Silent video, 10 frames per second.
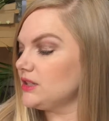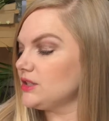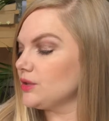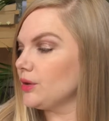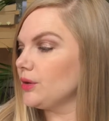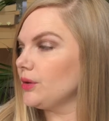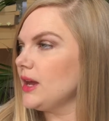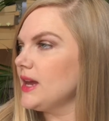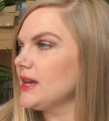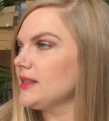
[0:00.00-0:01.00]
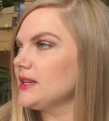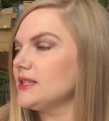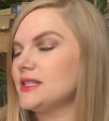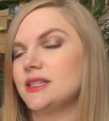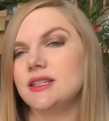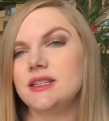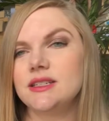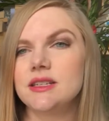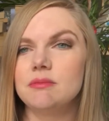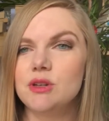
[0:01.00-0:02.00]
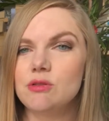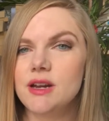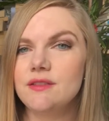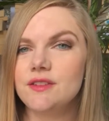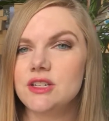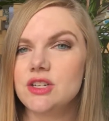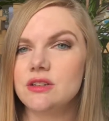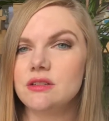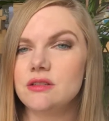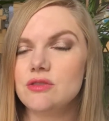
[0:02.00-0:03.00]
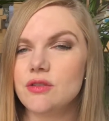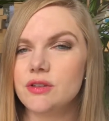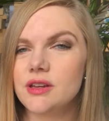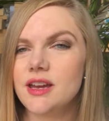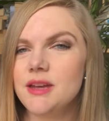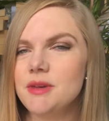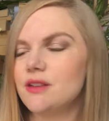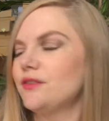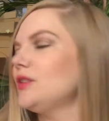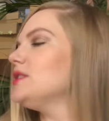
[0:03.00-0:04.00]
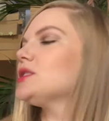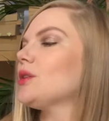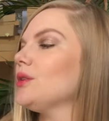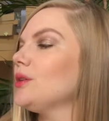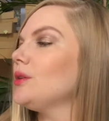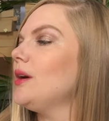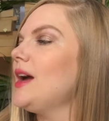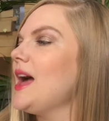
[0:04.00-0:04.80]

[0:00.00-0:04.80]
So this is a middle grade fiction novel that came out a few years ago,